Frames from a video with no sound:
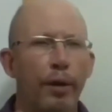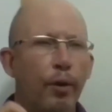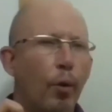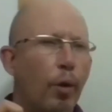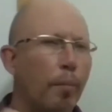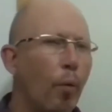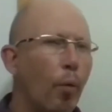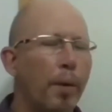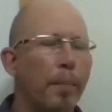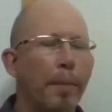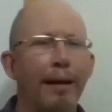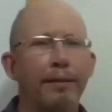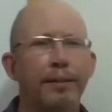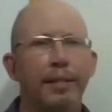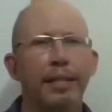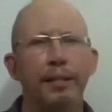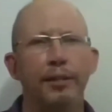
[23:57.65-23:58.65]
I want to know
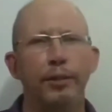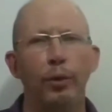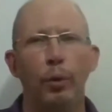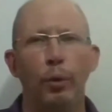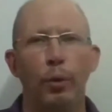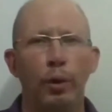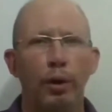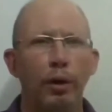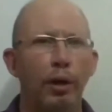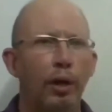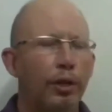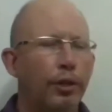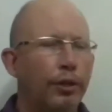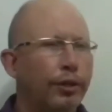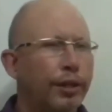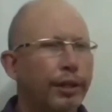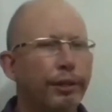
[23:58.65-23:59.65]
more about this, or
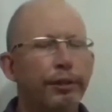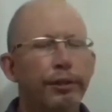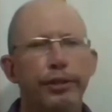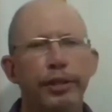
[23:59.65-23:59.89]
you did a good